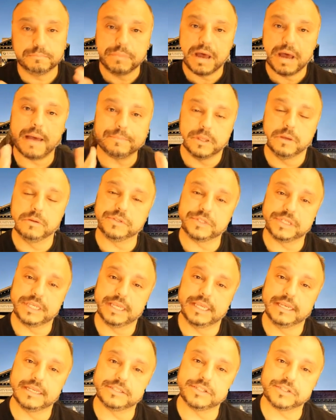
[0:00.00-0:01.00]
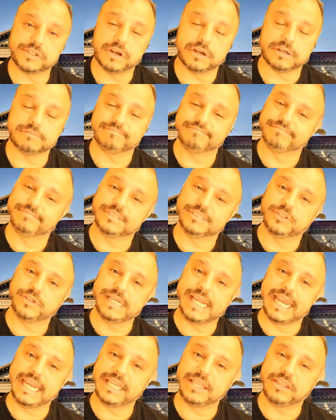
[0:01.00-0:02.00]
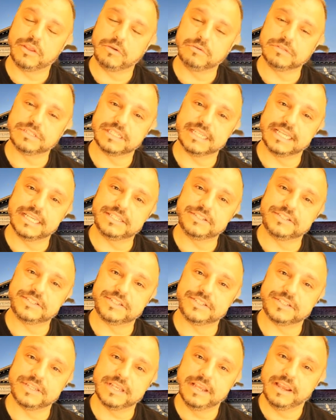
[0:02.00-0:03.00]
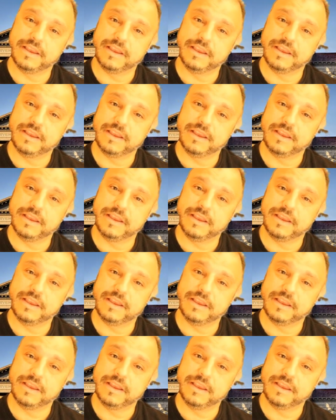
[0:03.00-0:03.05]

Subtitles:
pop those in and start creating those lists.